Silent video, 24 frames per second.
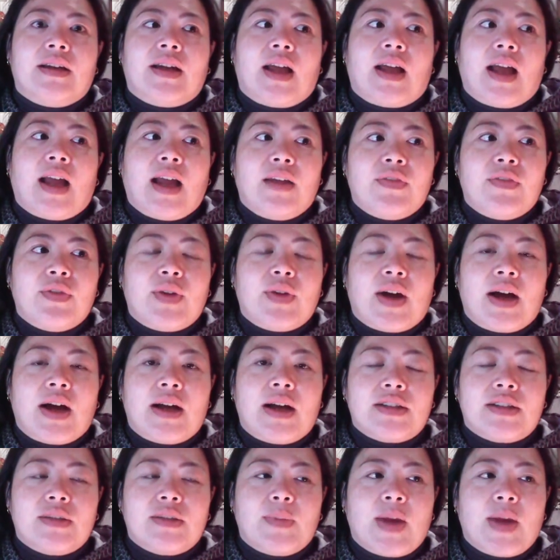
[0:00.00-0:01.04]
Have you
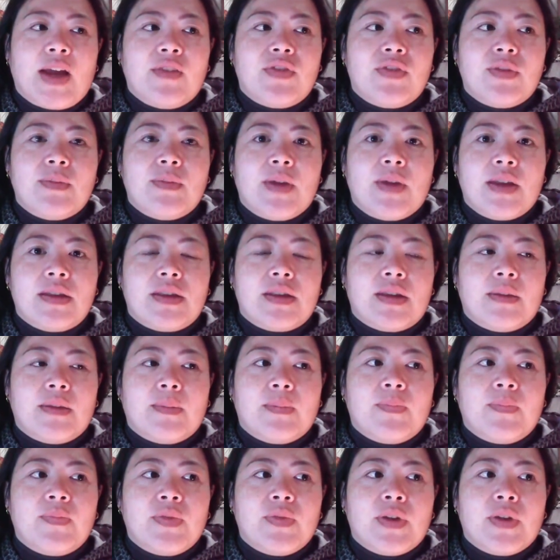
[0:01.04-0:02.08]
asked them? Have you met them?
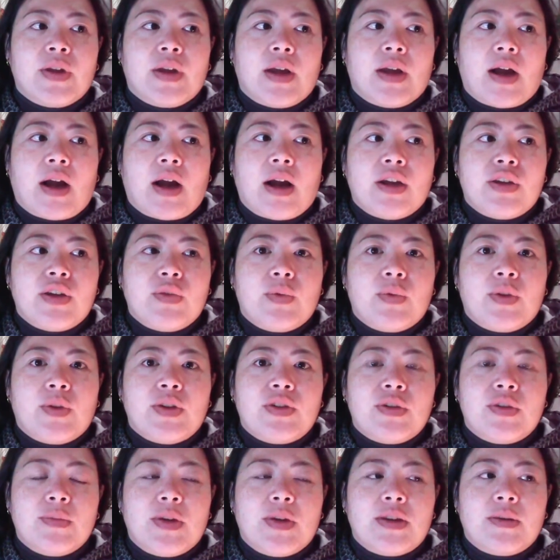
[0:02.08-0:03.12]
Are you willing
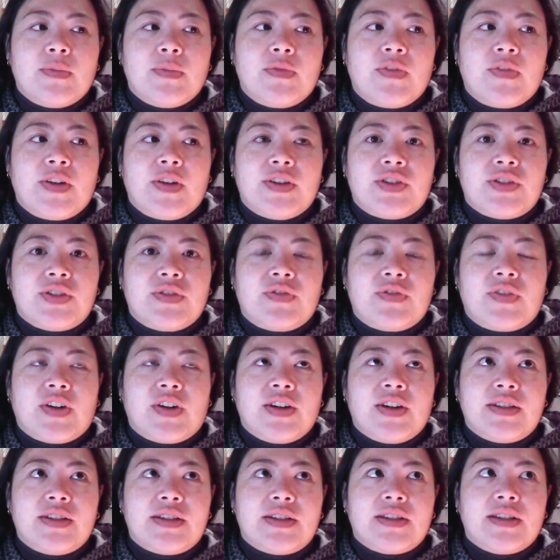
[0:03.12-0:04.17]
to meet them face to
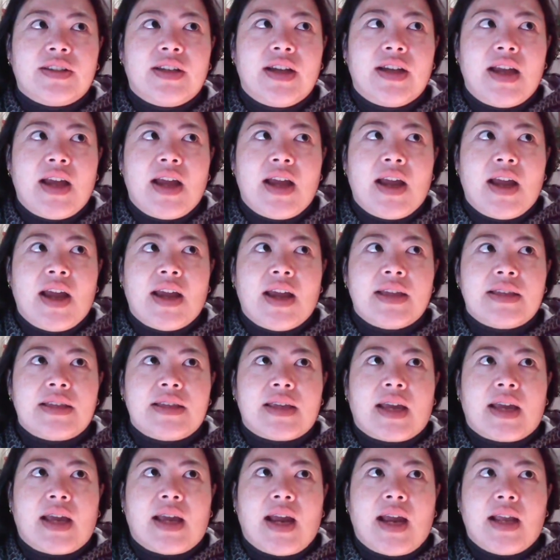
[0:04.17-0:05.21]
face and
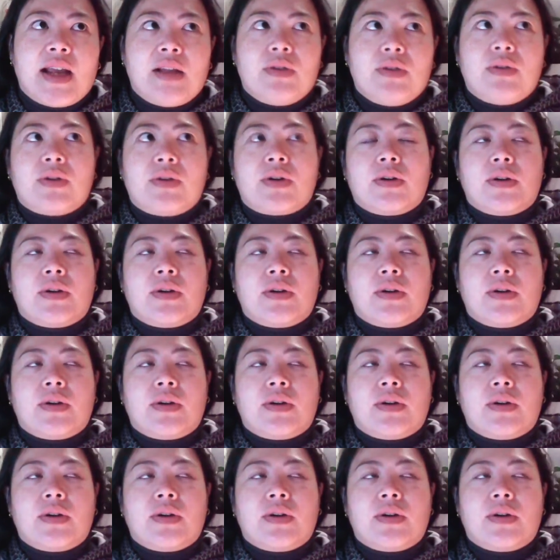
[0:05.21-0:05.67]
say, hey, look,